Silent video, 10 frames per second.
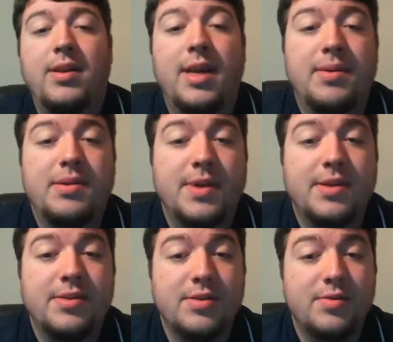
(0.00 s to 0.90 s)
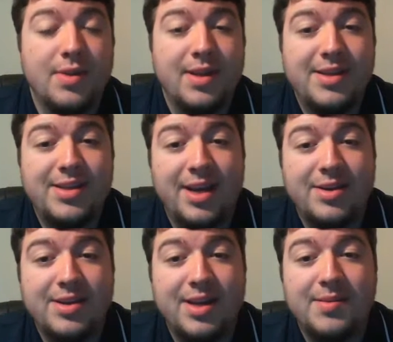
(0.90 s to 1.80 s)
Damaged muscles release
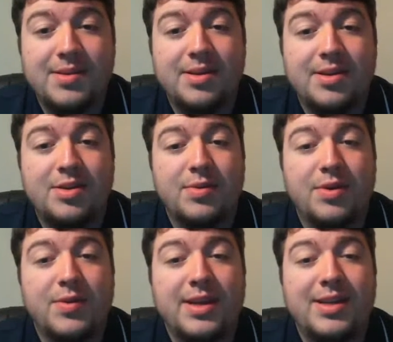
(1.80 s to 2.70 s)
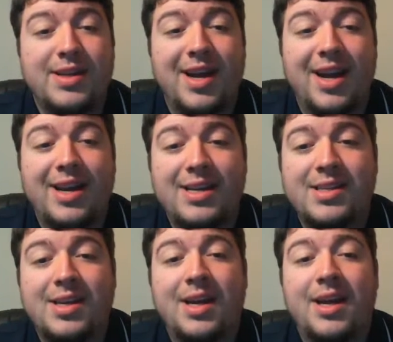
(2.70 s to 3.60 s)
enzymes such as creatine
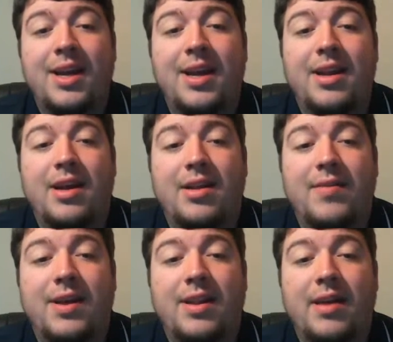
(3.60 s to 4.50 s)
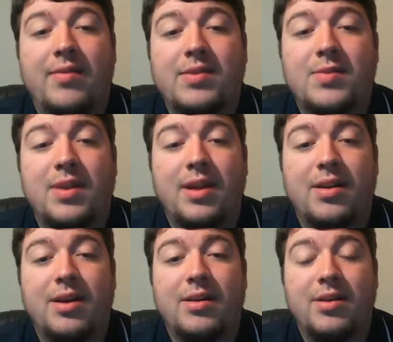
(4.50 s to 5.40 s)
kinase in elevated levels will let a
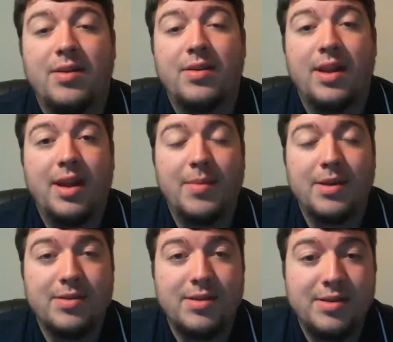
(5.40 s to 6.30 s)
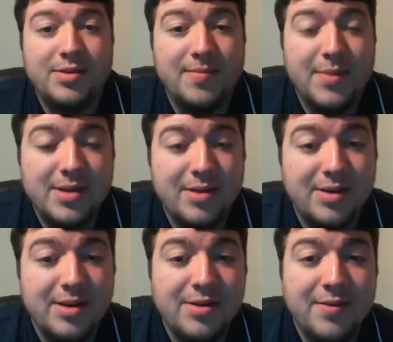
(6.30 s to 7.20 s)
doctor know that muscular
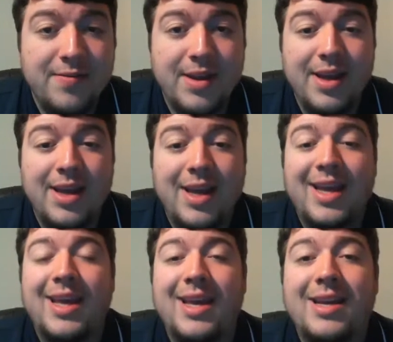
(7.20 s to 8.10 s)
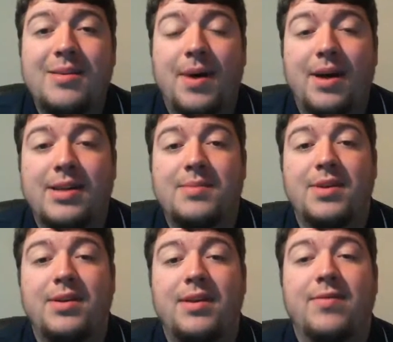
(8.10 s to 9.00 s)
dystrophy is a
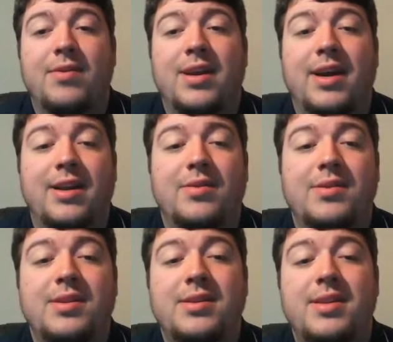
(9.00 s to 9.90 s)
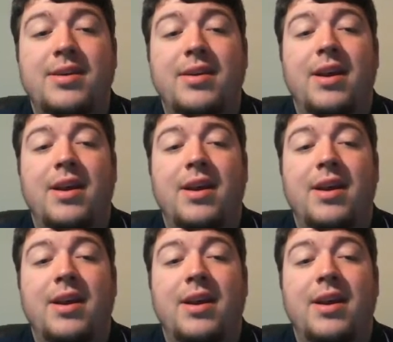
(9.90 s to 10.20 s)
possibility for diagnosis there.